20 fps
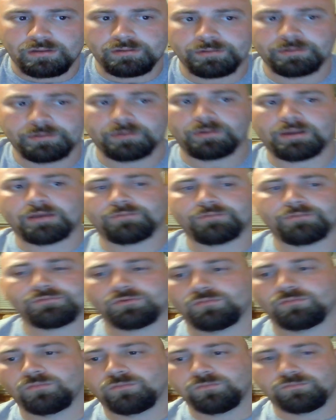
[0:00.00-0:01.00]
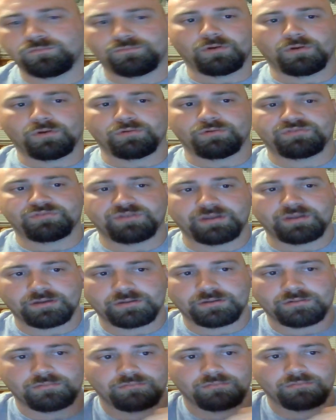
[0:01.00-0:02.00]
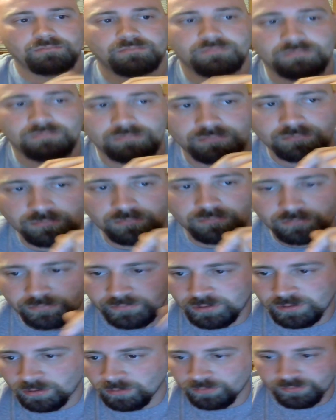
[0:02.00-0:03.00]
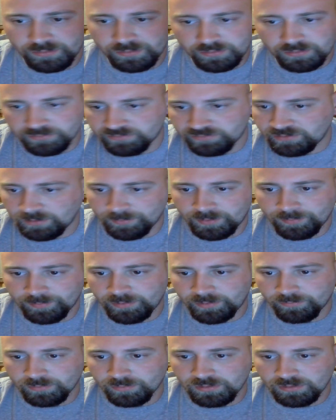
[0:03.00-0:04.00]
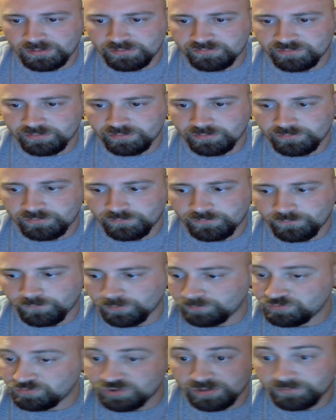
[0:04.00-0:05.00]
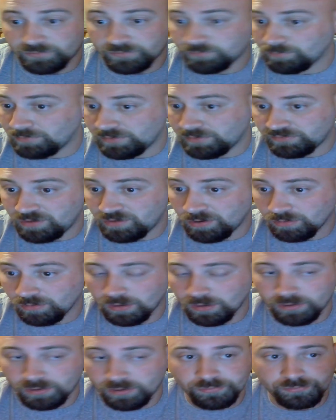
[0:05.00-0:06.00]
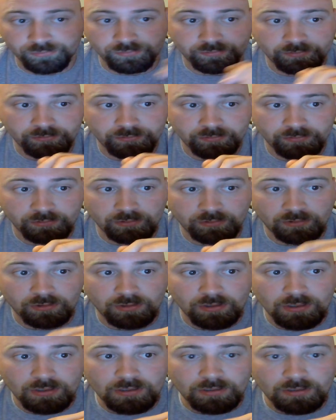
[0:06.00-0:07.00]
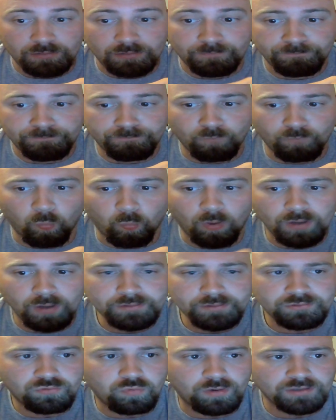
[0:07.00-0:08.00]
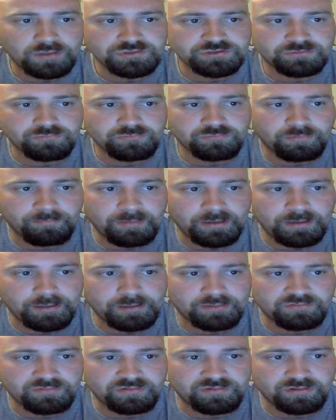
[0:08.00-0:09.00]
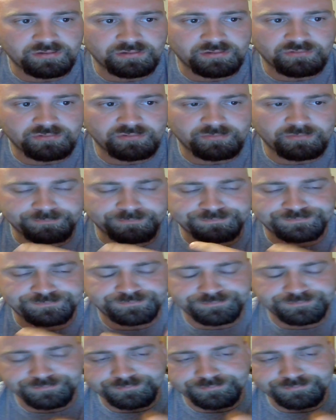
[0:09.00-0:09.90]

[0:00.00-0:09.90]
After seeing all these WWE releases from this year alone, one question remains is,